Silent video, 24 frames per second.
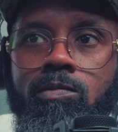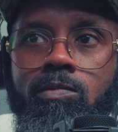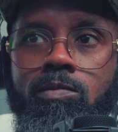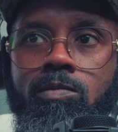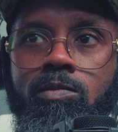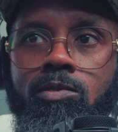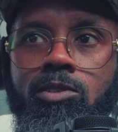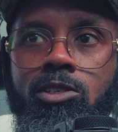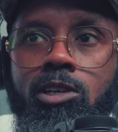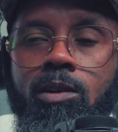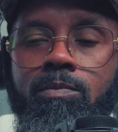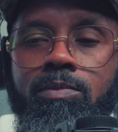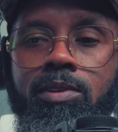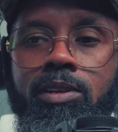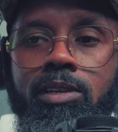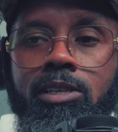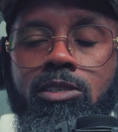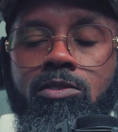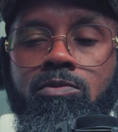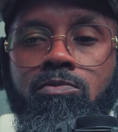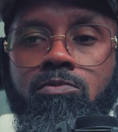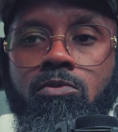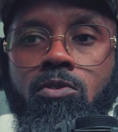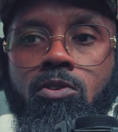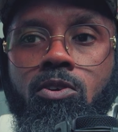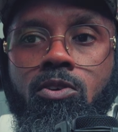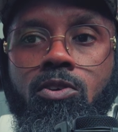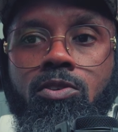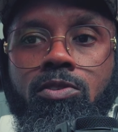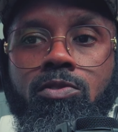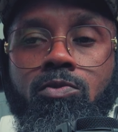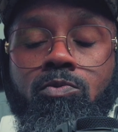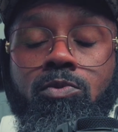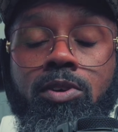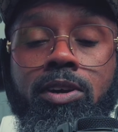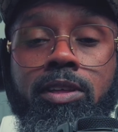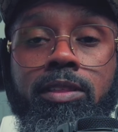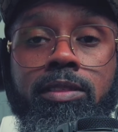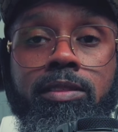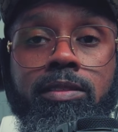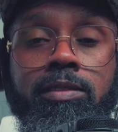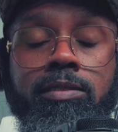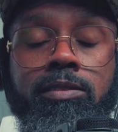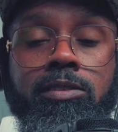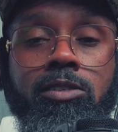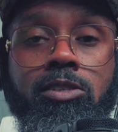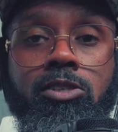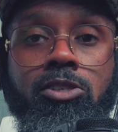something is wrong with
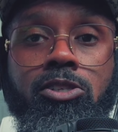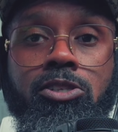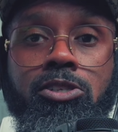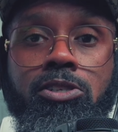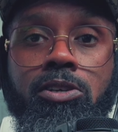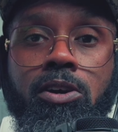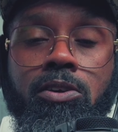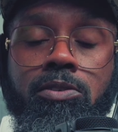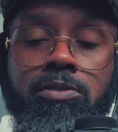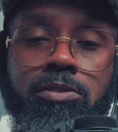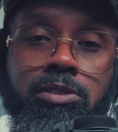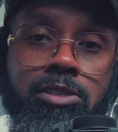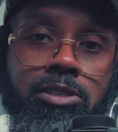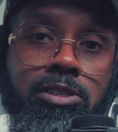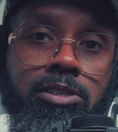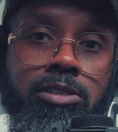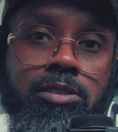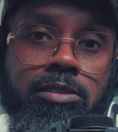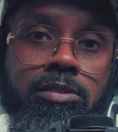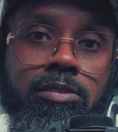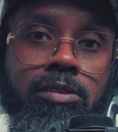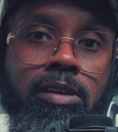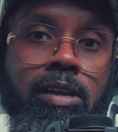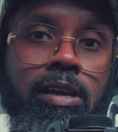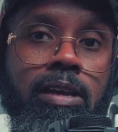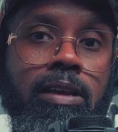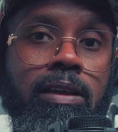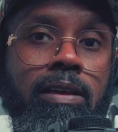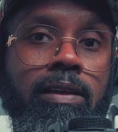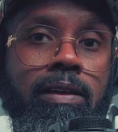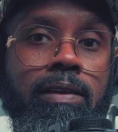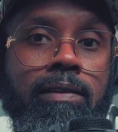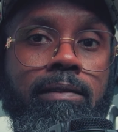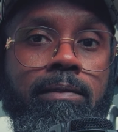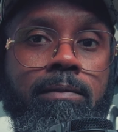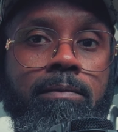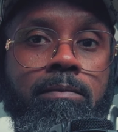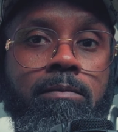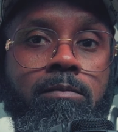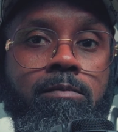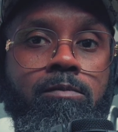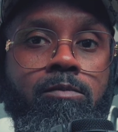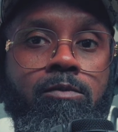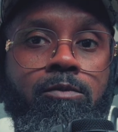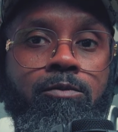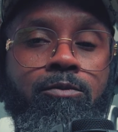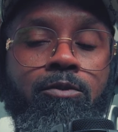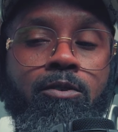church.
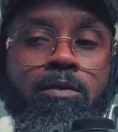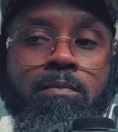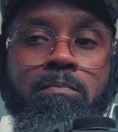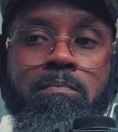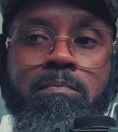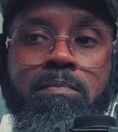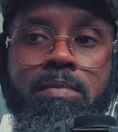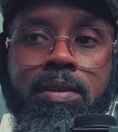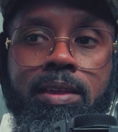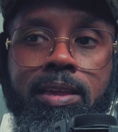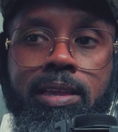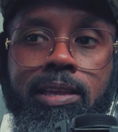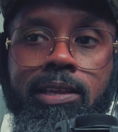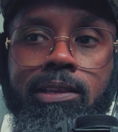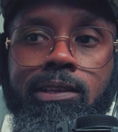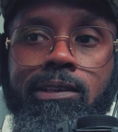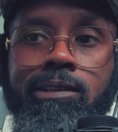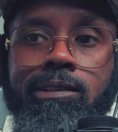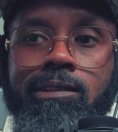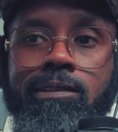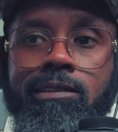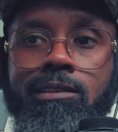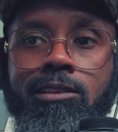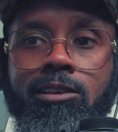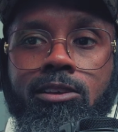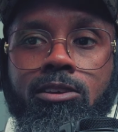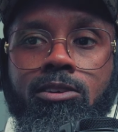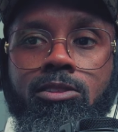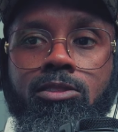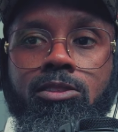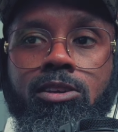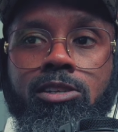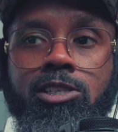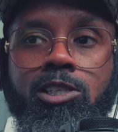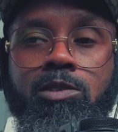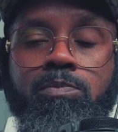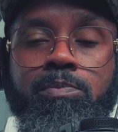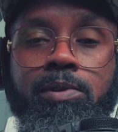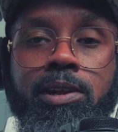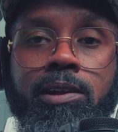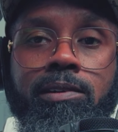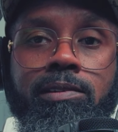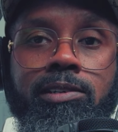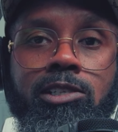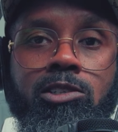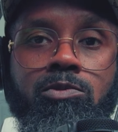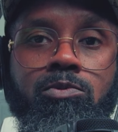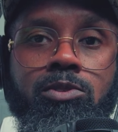For me, the
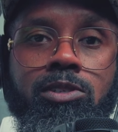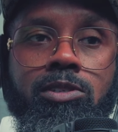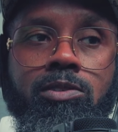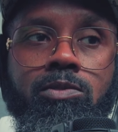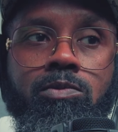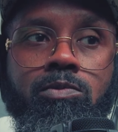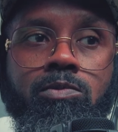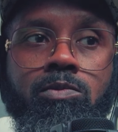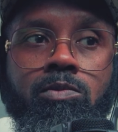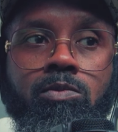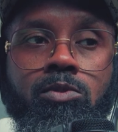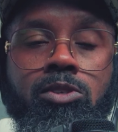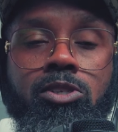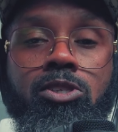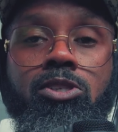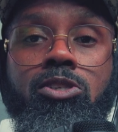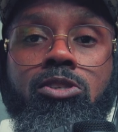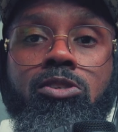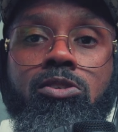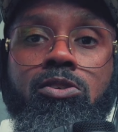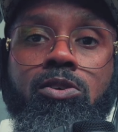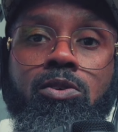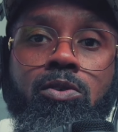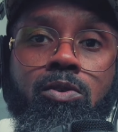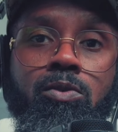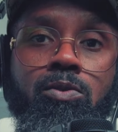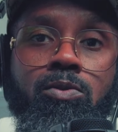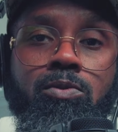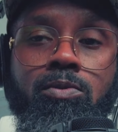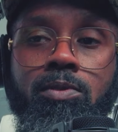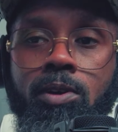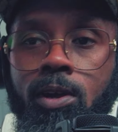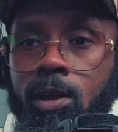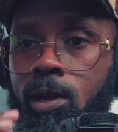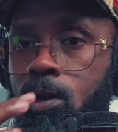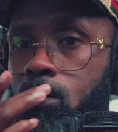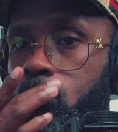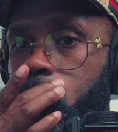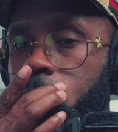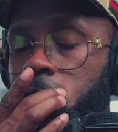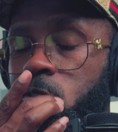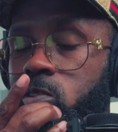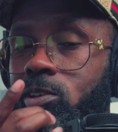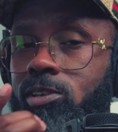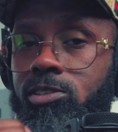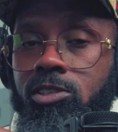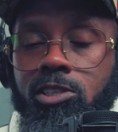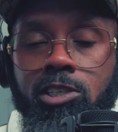experience was was cool,
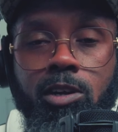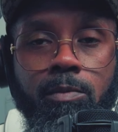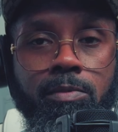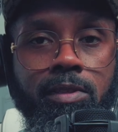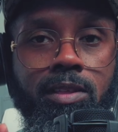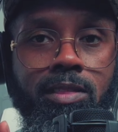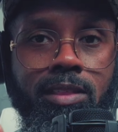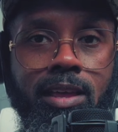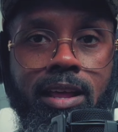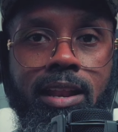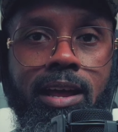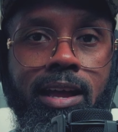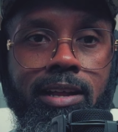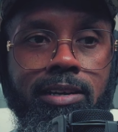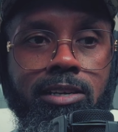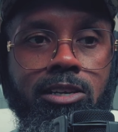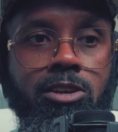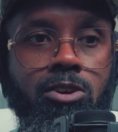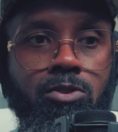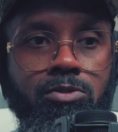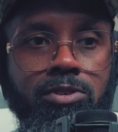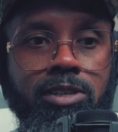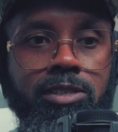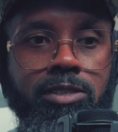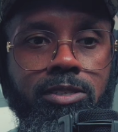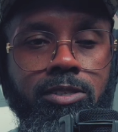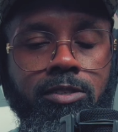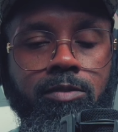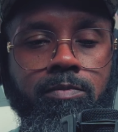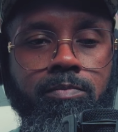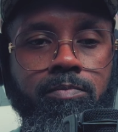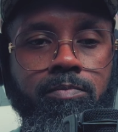but there's something that I noticed